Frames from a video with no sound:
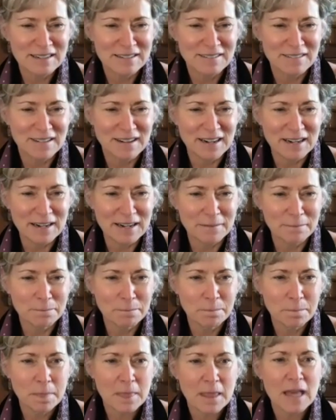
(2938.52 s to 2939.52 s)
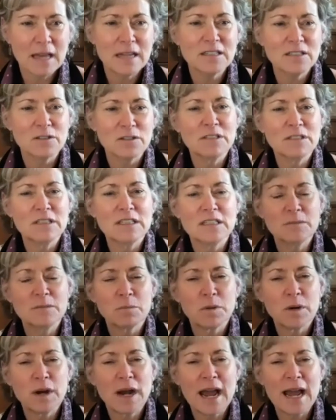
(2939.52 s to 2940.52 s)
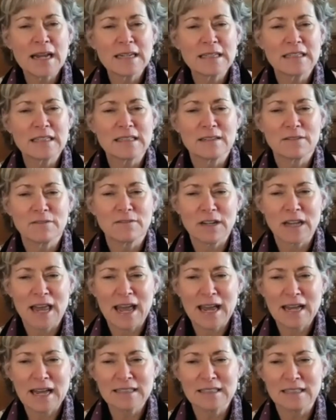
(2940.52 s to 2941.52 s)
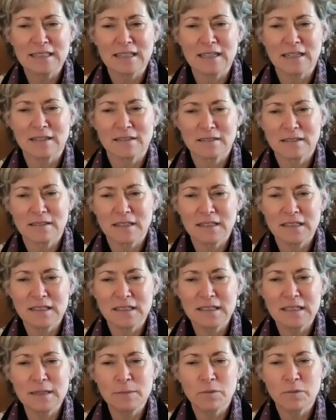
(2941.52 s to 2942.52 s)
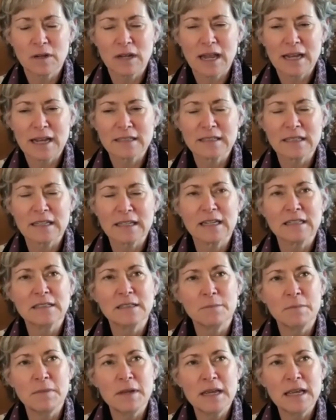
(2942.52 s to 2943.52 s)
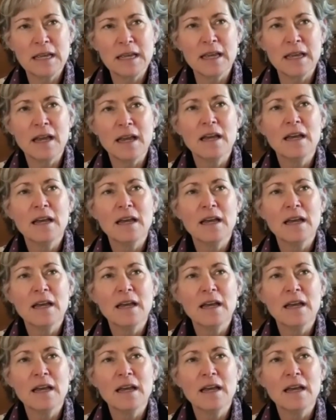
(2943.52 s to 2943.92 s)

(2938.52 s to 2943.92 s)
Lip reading: right? So it's this practice of relaxing, this deep relaxing. And to me,